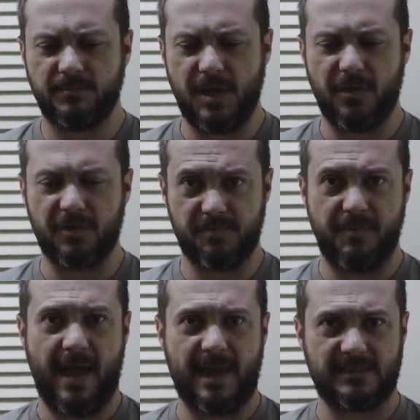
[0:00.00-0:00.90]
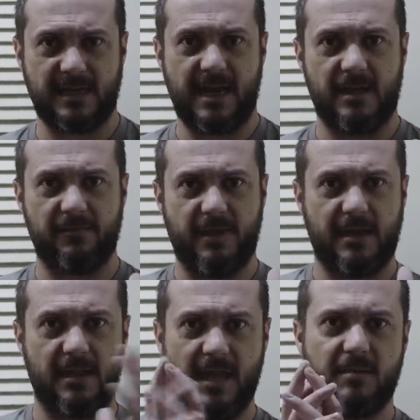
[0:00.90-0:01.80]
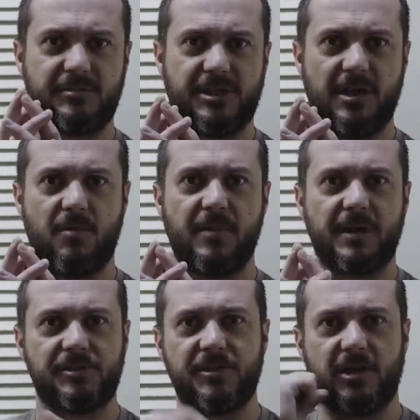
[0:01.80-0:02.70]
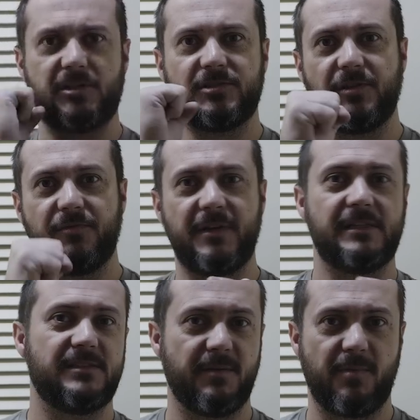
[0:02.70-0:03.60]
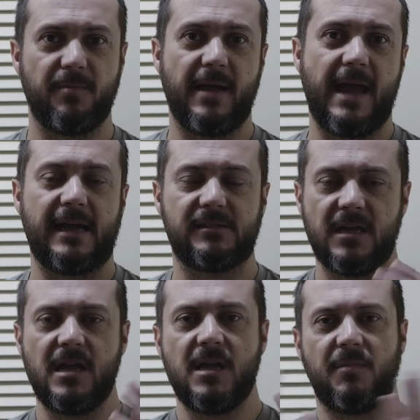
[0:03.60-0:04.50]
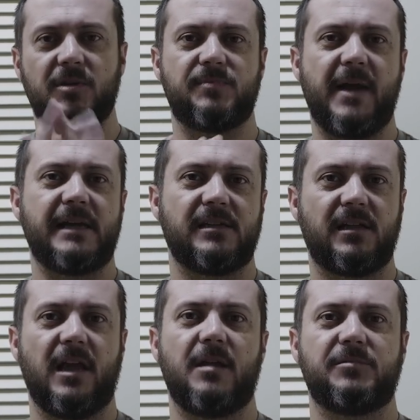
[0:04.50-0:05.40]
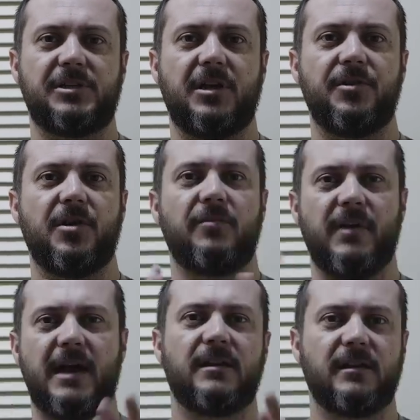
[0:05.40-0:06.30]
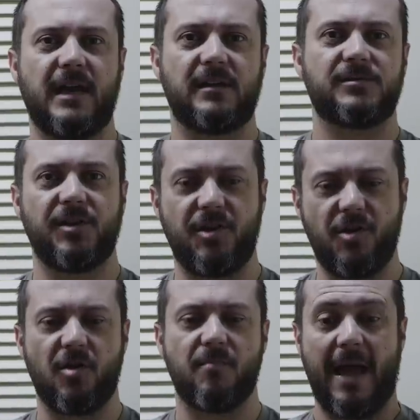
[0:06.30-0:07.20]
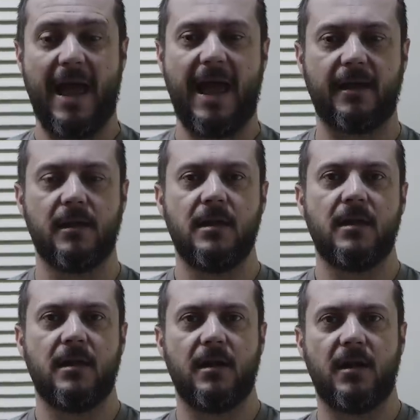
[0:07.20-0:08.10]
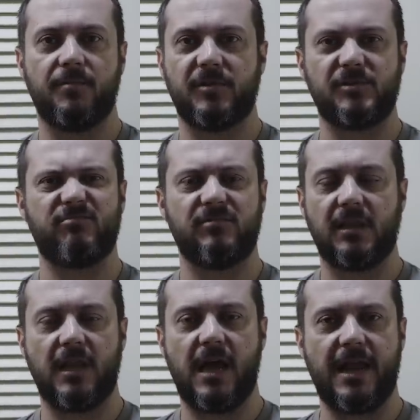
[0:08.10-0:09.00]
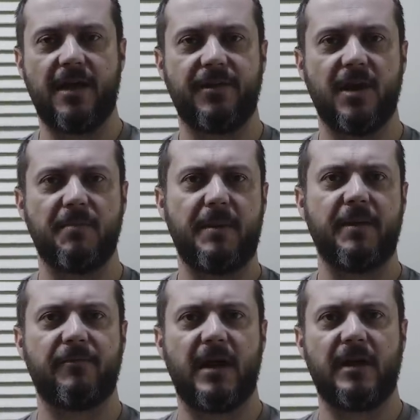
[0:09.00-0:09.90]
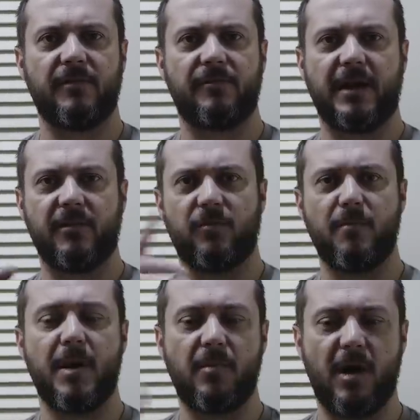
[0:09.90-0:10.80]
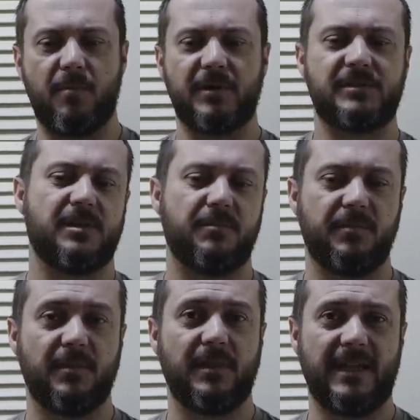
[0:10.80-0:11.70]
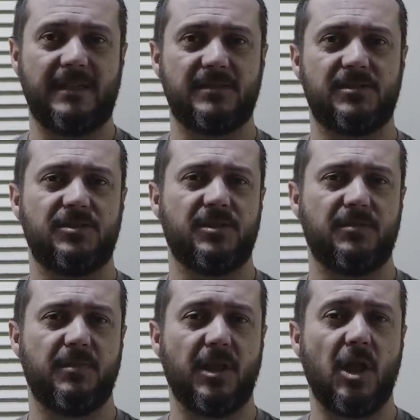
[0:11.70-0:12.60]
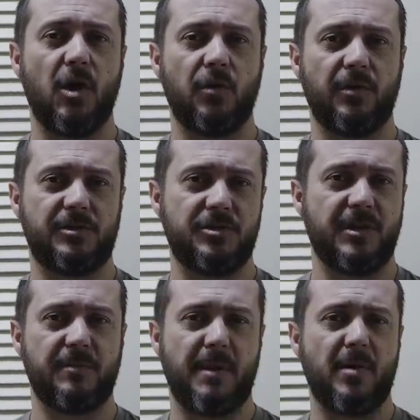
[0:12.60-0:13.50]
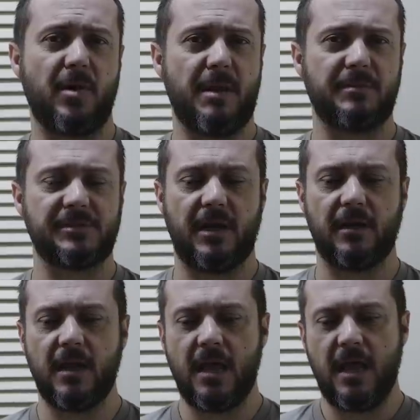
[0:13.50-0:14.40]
you know, there's bags that kind of like clamshell, because you can also defeat zipper bags. There's bags that clamshell, you know, find a kind of secure bag. There's a lot out there, and maybe if I remember, I'll put some links below that you can get maybe on Amazon.